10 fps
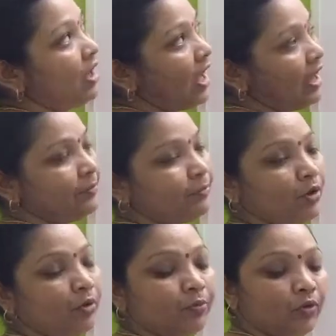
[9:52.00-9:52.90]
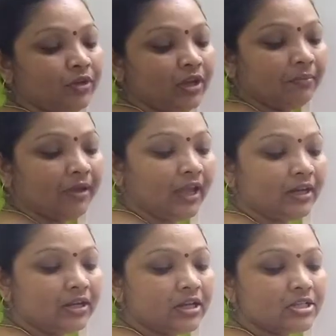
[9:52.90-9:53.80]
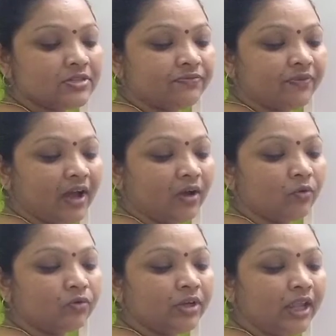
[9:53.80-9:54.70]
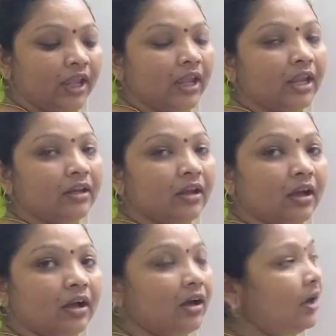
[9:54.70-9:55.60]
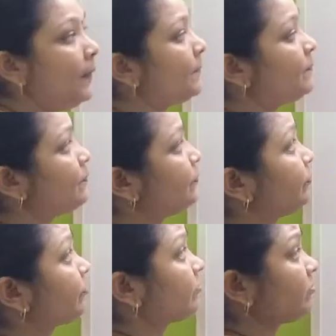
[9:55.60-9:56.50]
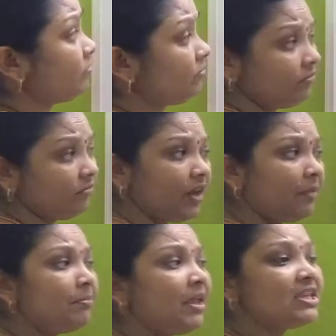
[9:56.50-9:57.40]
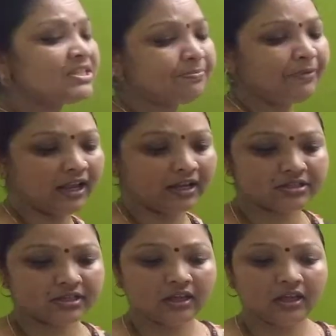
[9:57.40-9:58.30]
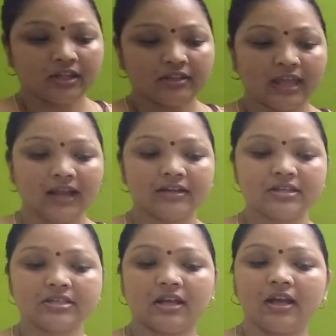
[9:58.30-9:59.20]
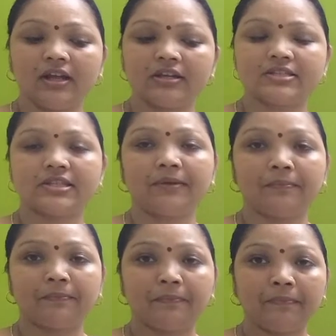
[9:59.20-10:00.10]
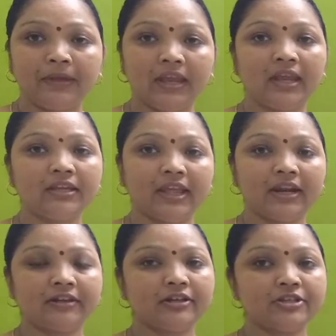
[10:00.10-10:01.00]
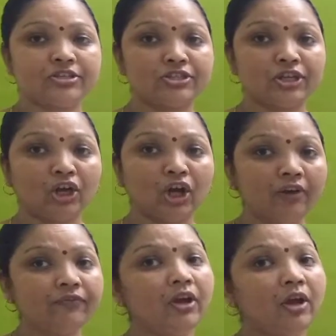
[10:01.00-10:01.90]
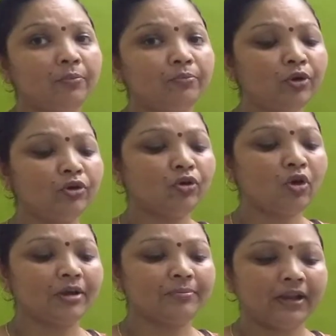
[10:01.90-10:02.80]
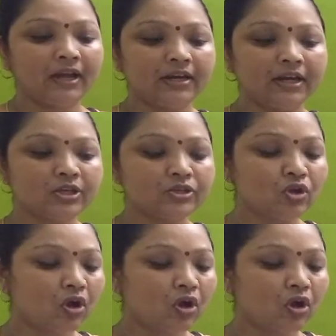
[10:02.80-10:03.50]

hypopodium, and it is found in a maize plant. That is it is the main characteristic of monocot plant. It is